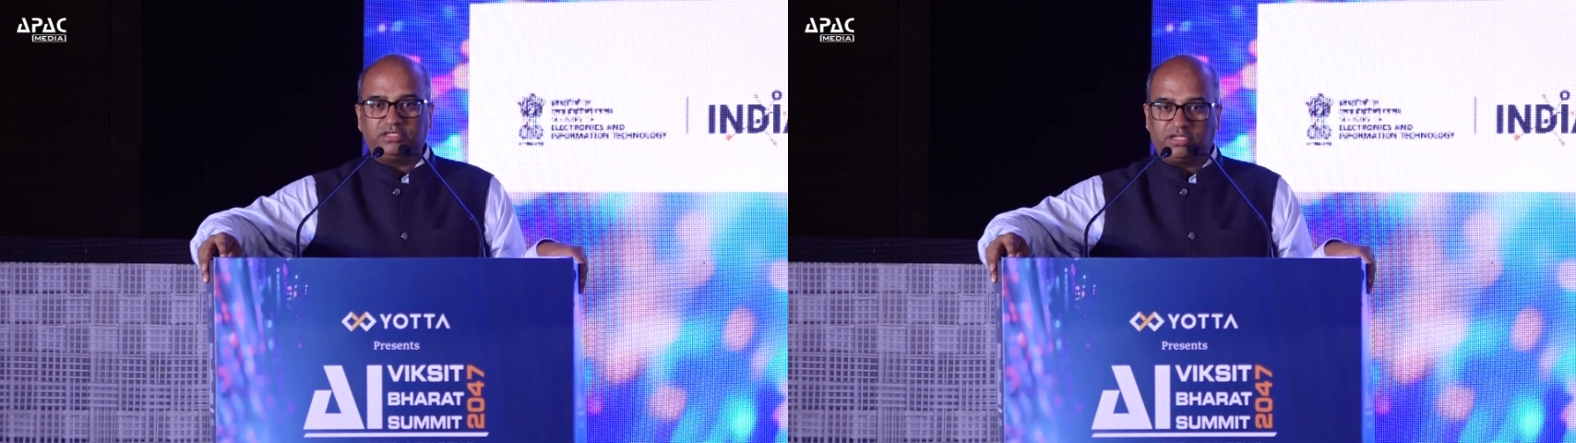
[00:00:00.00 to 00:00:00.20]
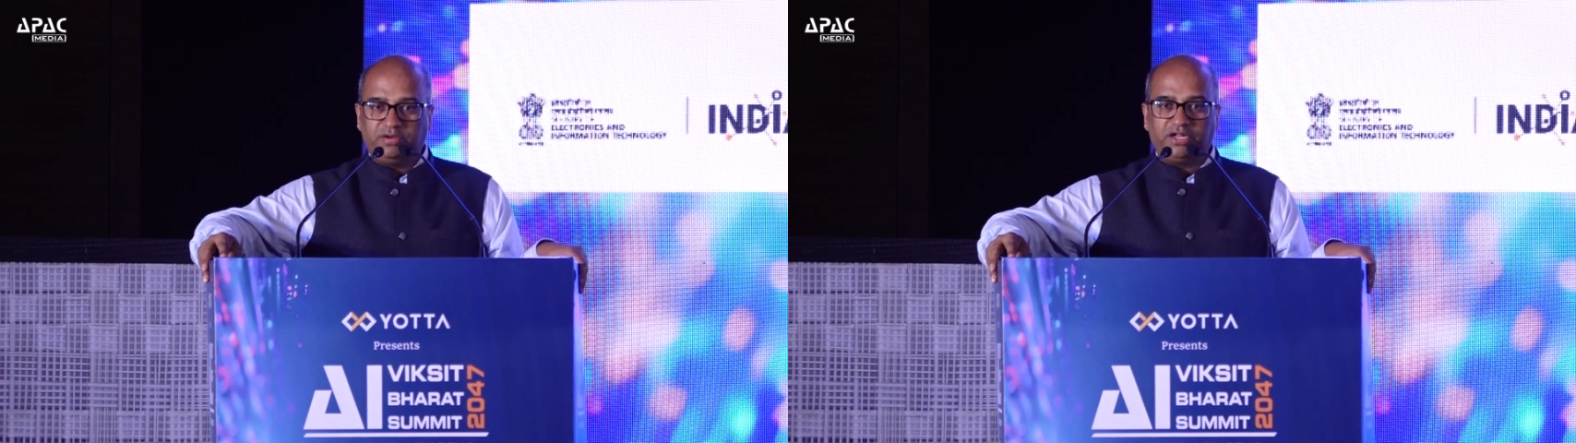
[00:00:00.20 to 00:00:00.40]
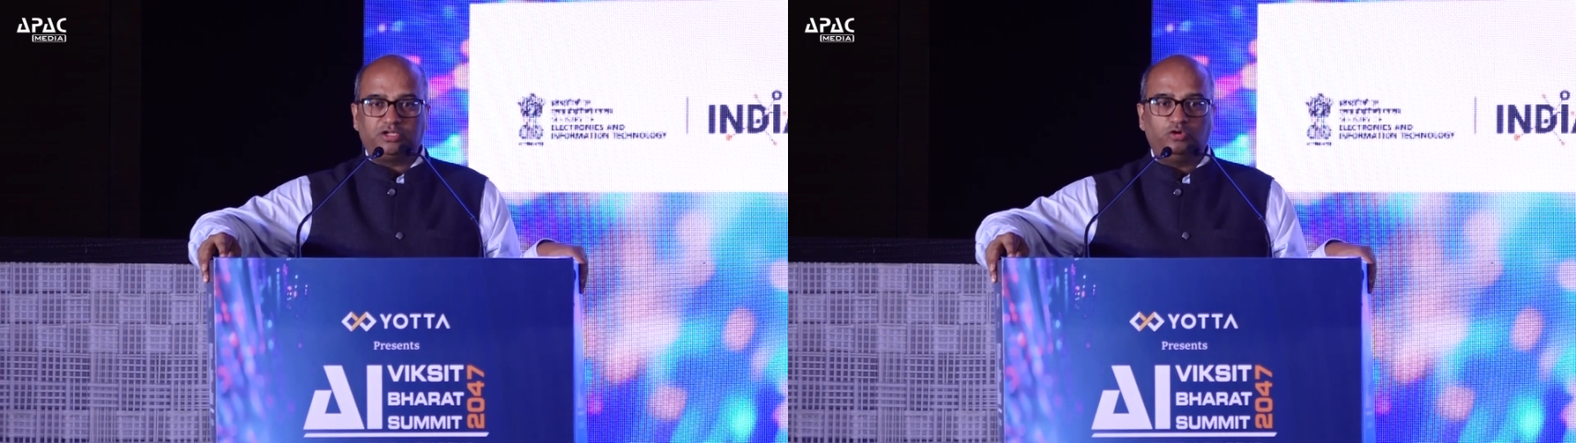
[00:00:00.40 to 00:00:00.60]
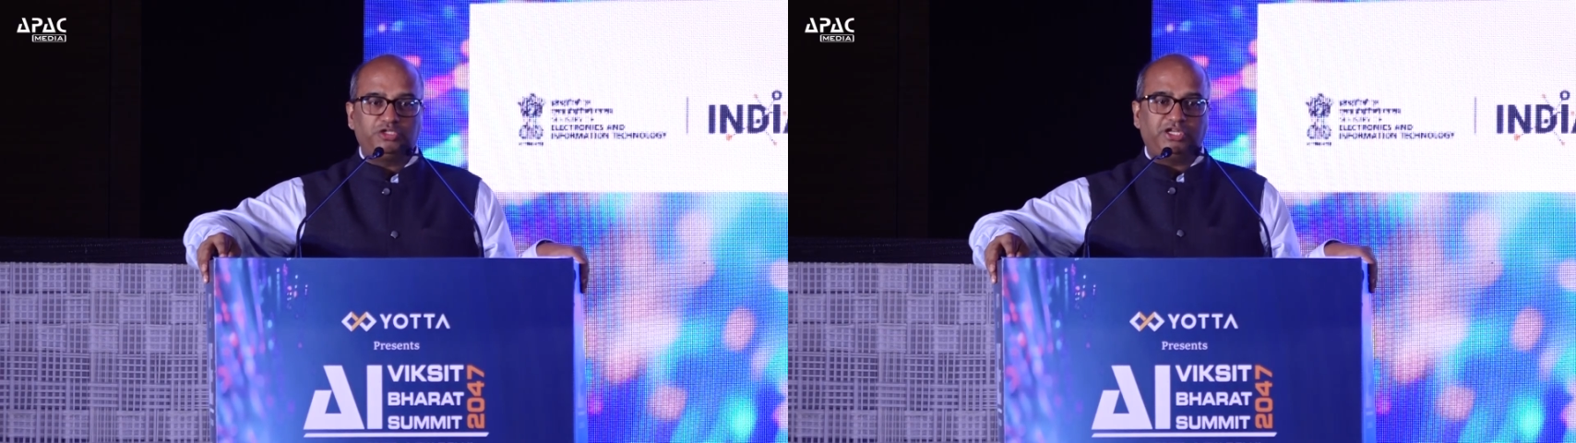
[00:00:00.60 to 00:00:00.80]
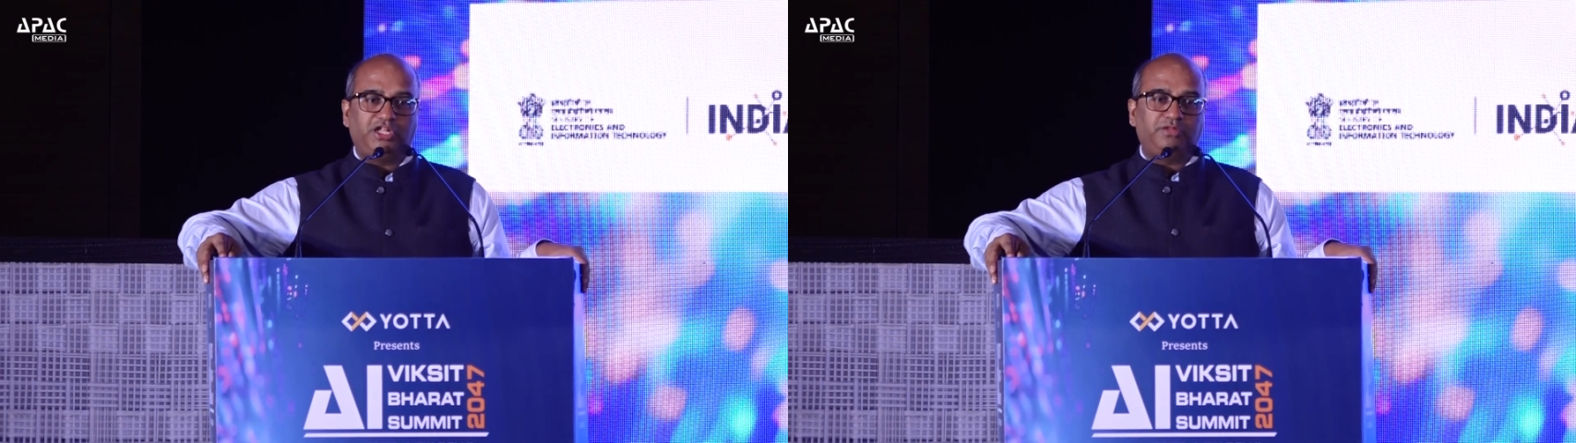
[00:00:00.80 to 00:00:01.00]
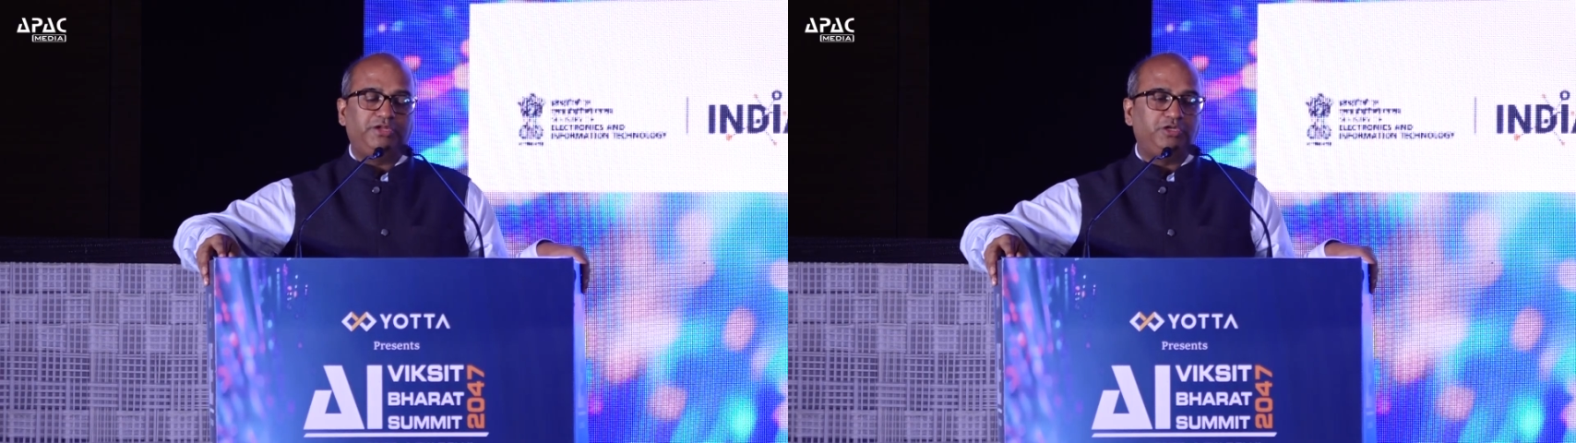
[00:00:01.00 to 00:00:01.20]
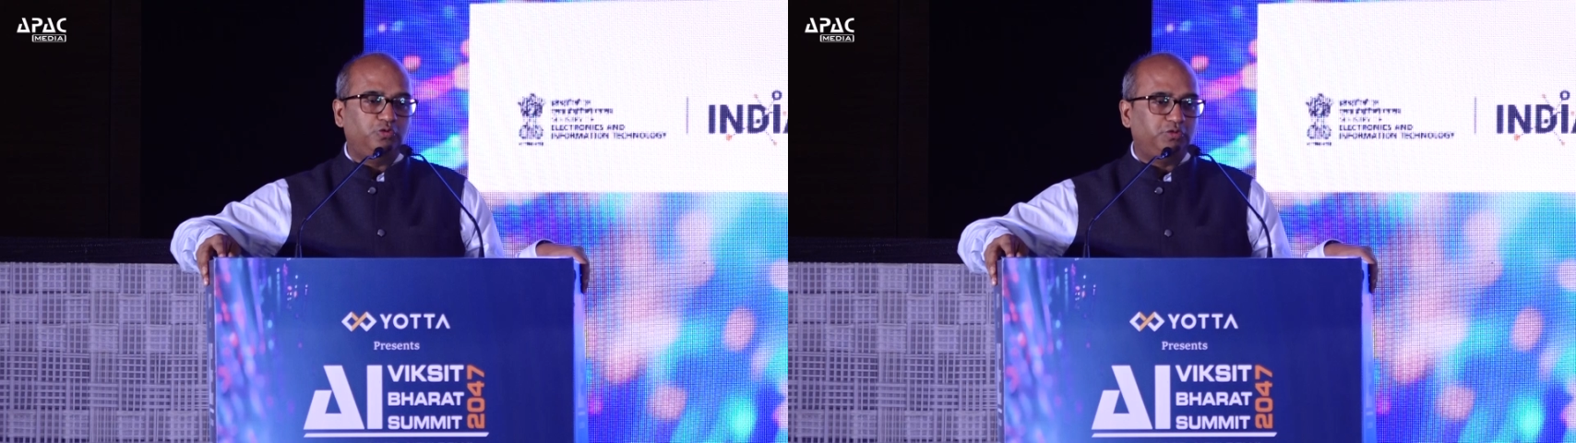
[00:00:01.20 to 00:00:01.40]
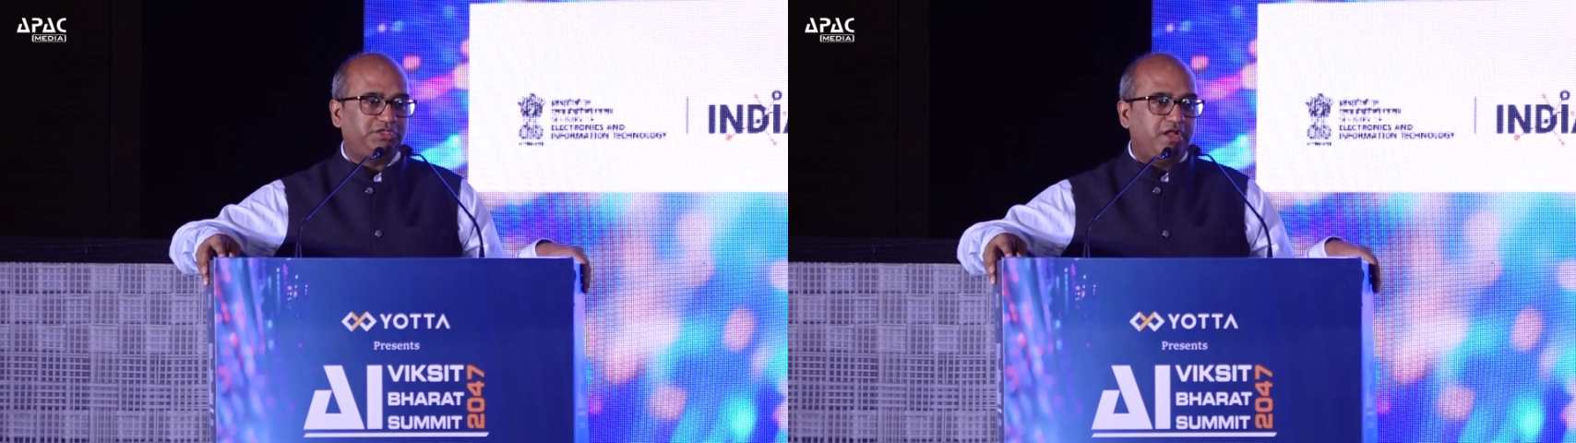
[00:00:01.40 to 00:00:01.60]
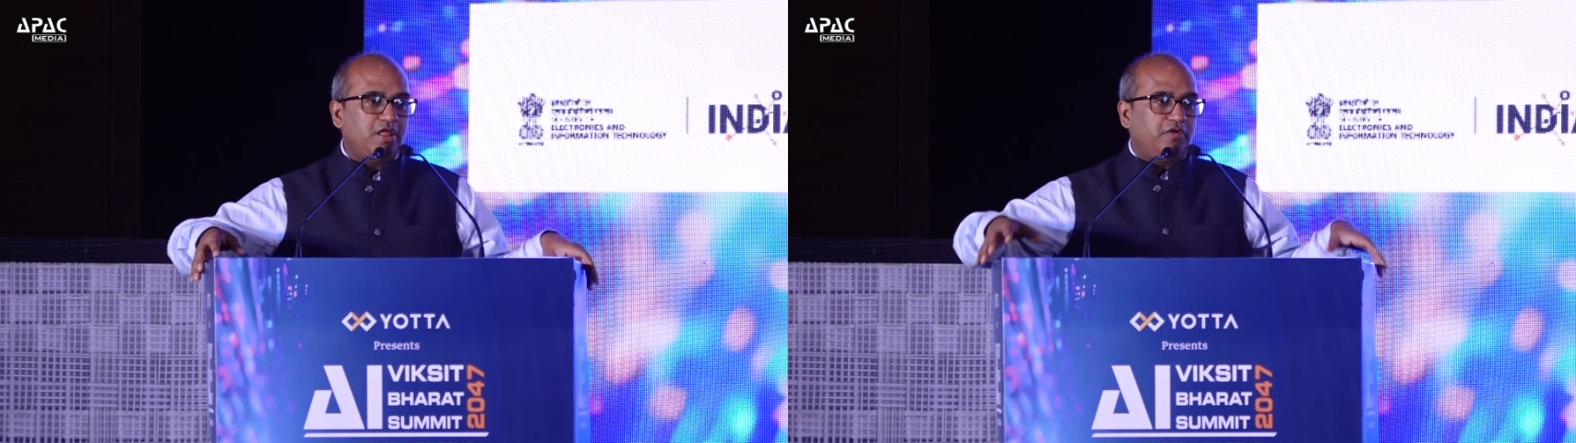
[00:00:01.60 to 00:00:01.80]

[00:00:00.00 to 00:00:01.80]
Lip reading: similar solution has been used,